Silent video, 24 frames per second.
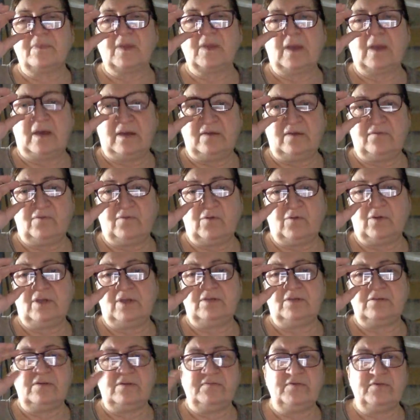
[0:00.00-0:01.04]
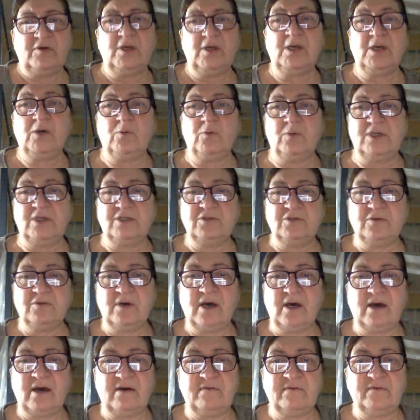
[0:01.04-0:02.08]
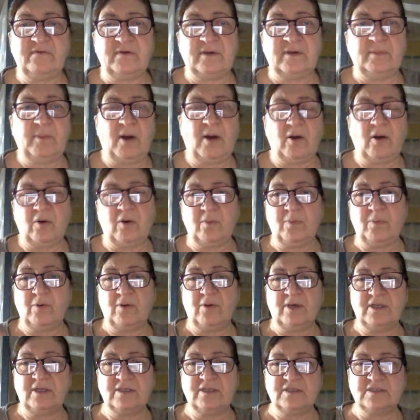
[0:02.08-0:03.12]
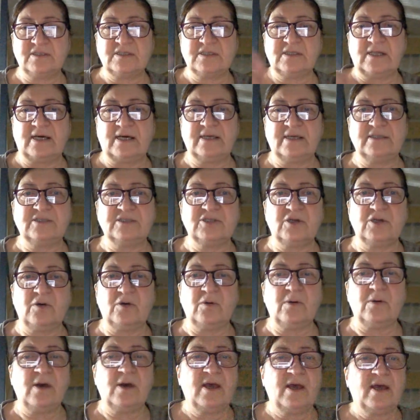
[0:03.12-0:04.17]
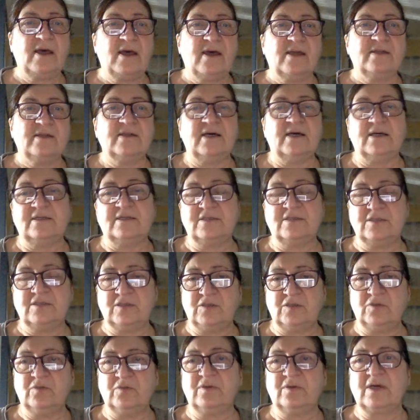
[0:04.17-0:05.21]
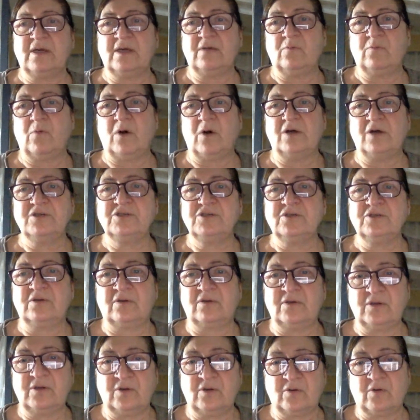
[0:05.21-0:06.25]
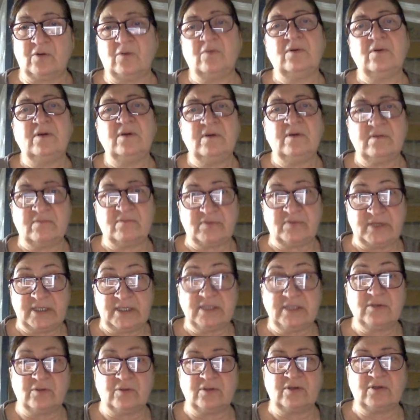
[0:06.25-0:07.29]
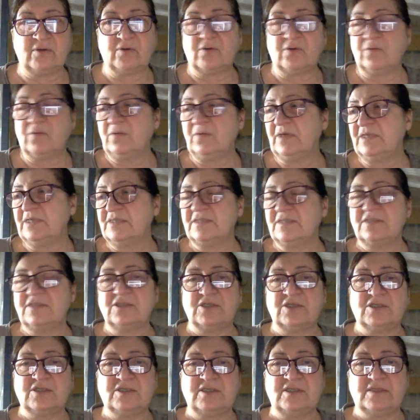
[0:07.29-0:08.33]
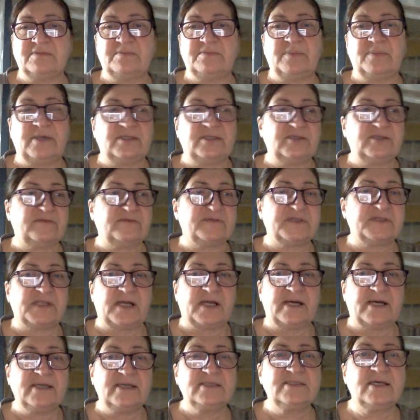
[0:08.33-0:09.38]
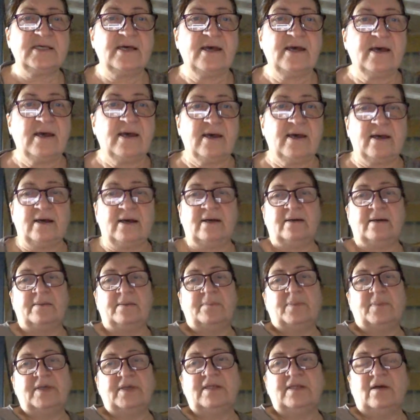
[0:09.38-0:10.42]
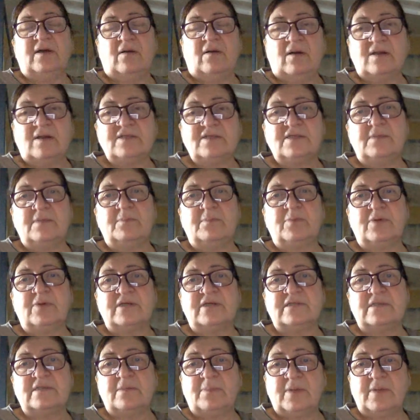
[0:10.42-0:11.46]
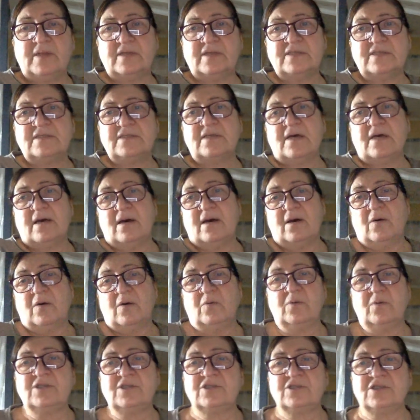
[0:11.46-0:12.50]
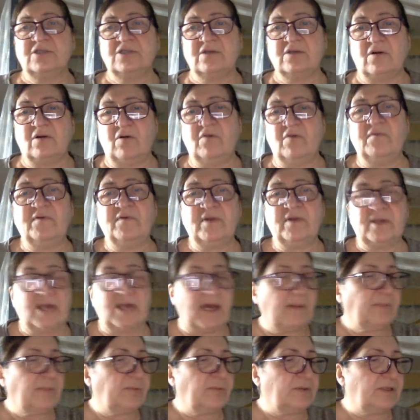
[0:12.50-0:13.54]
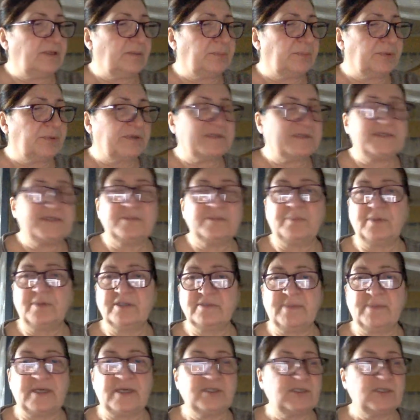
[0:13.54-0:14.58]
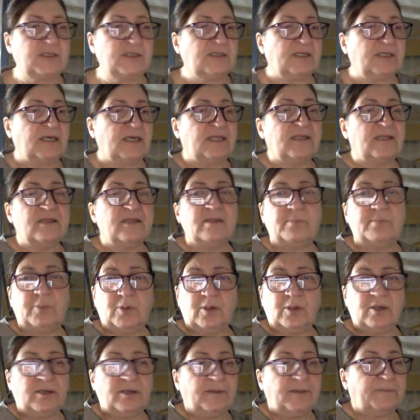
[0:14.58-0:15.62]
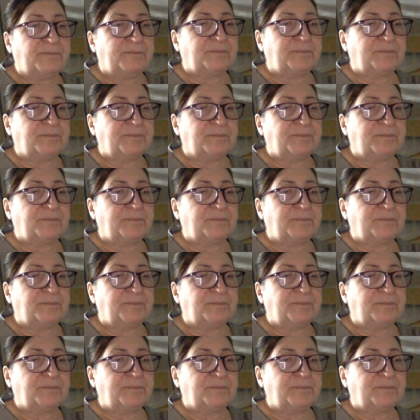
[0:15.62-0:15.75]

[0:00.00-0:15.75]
And for interviewing, we do have a PowerPoint slideshow that you can watch on your own, read on your own. It's just a bunch of slides. But there are some principles which overlap with the principles mentioned in the book.